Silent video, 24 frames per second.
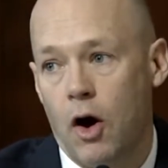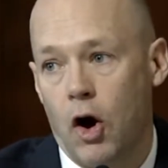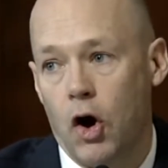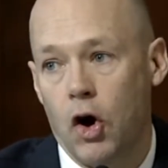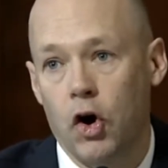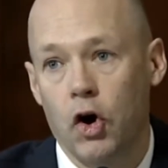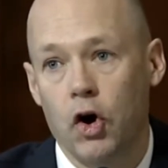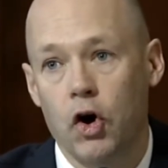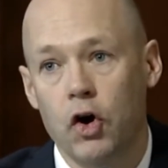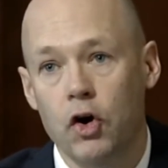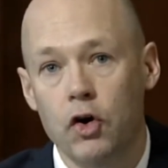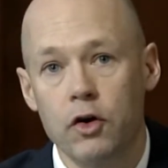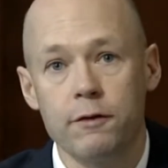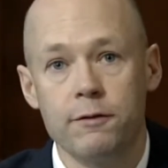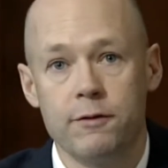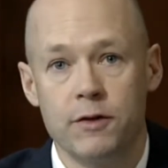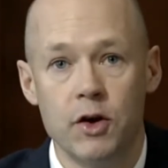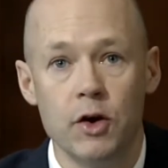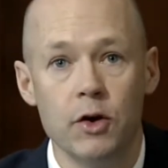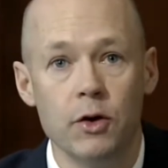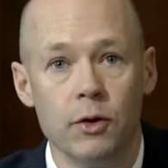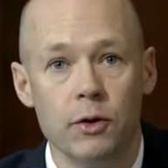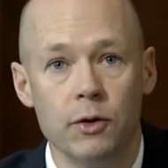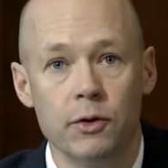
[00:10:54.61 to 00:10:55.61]
her
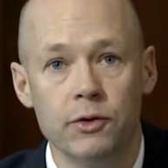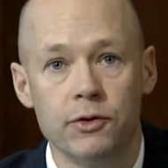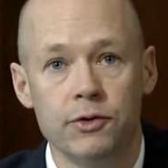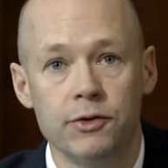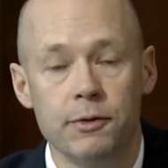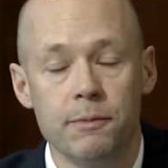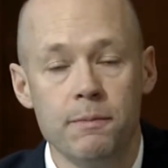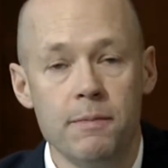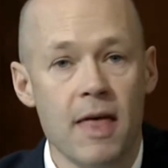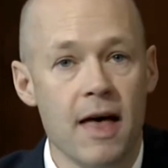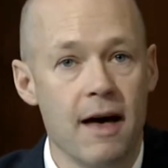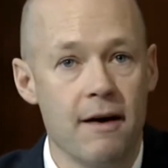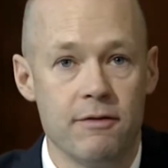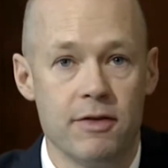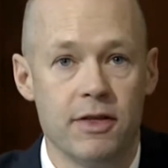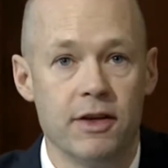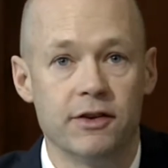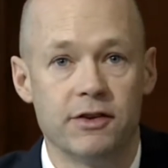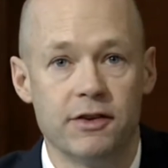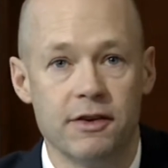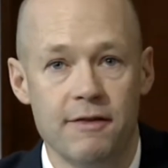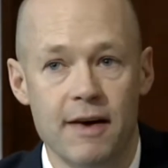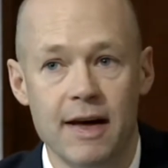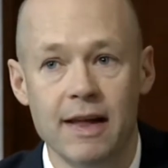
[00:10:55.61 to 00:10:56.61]
views of
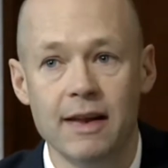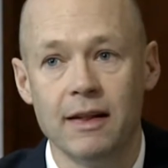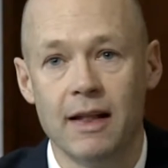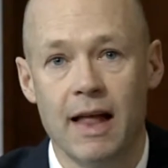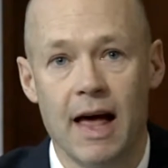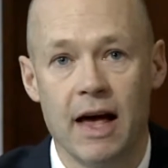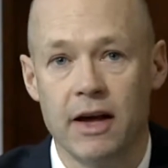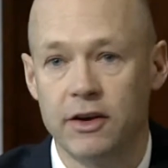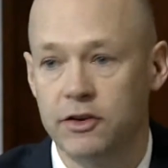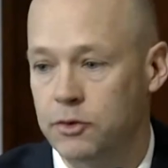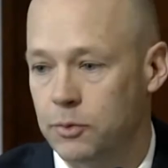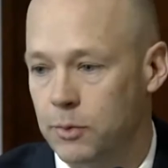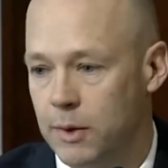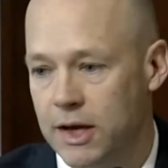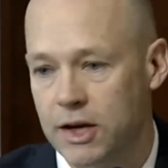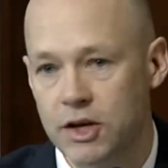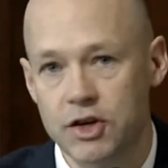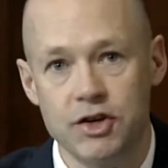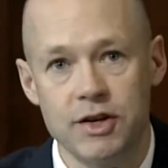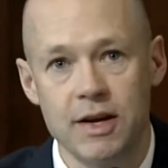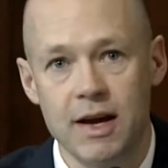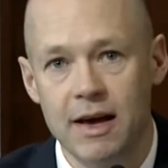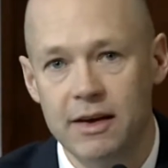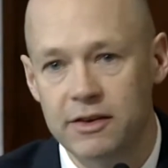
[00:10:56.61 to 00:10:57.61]
this event last week.
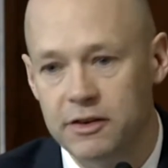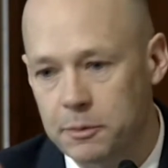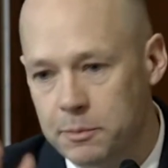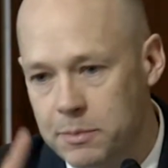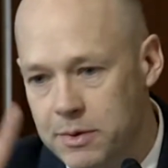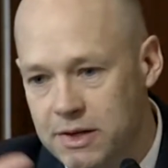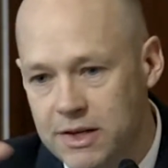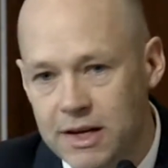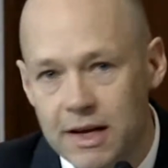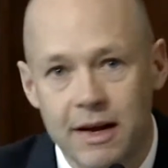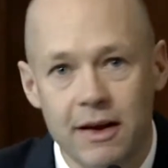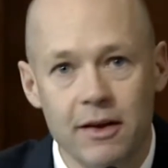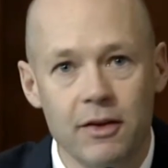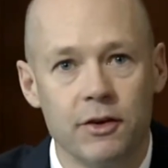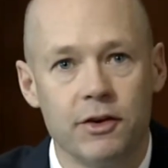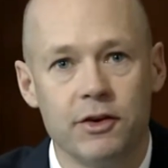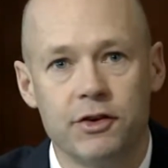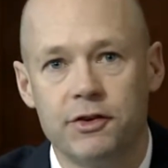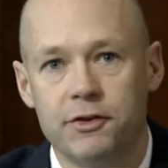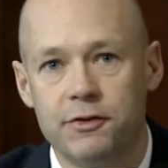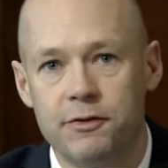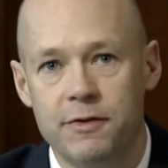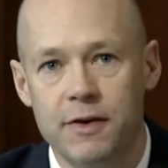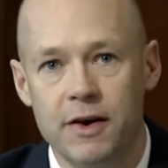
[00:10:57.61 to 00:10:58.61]
She has a particular
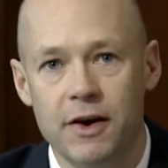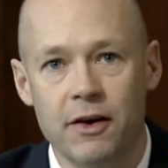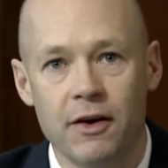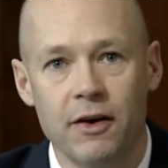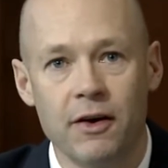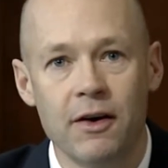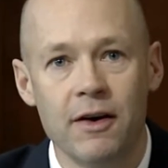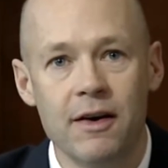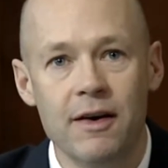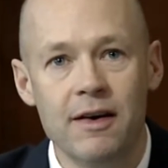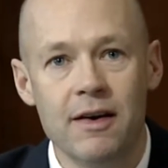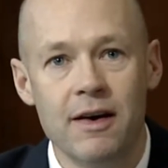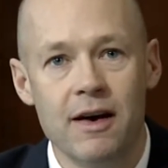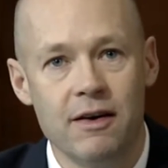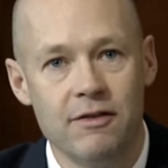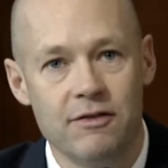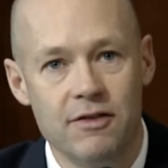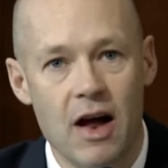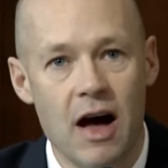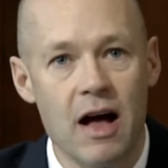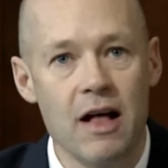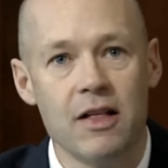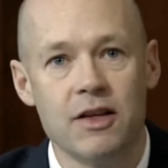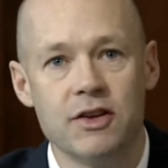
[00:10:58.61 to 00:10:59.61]
sphere of
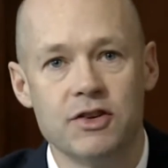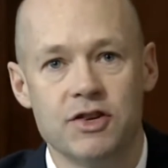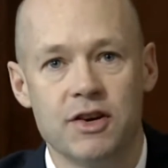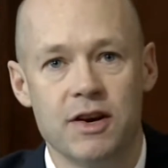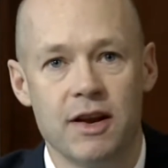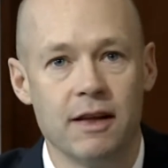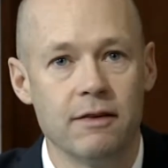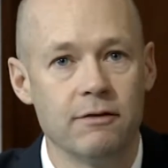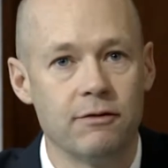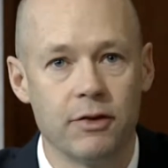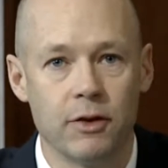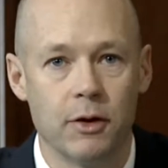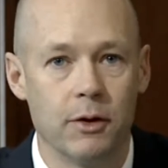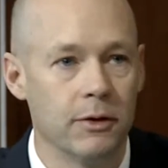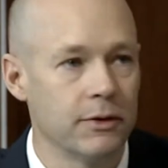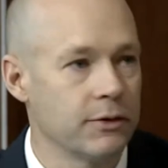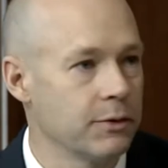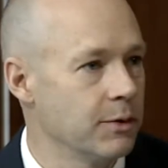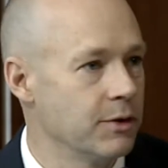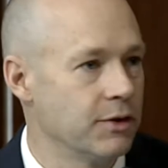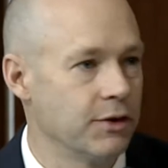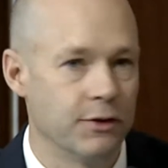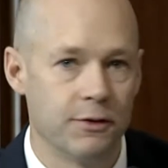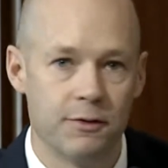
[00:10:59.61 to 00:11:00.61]
knowledge and
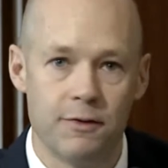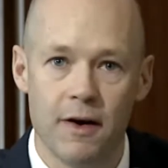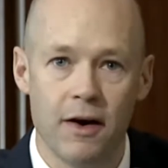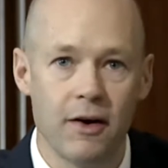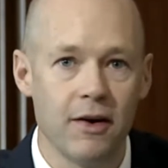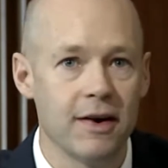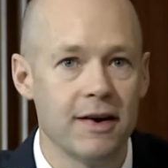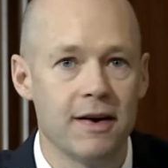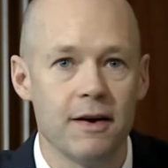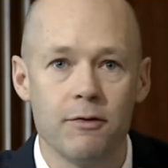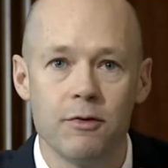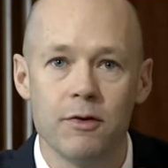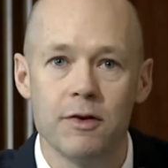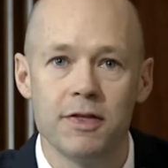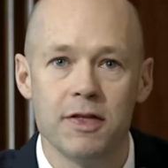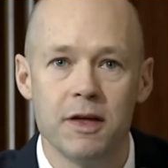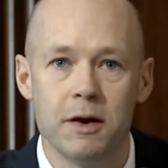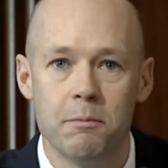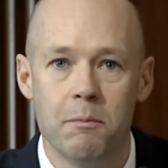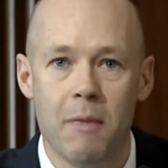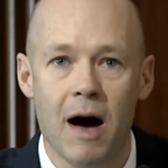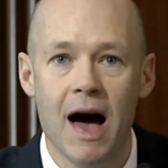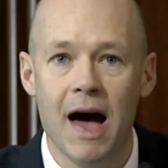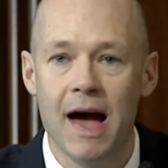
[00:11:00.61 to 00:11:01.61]
influence, which is very different
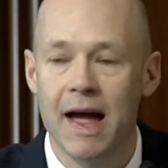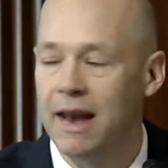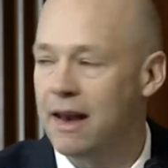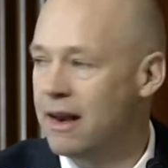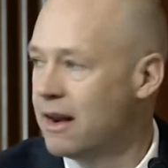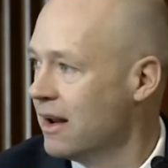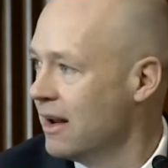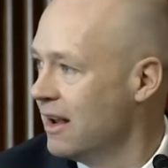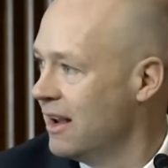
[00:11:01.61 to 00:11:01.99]
than mine,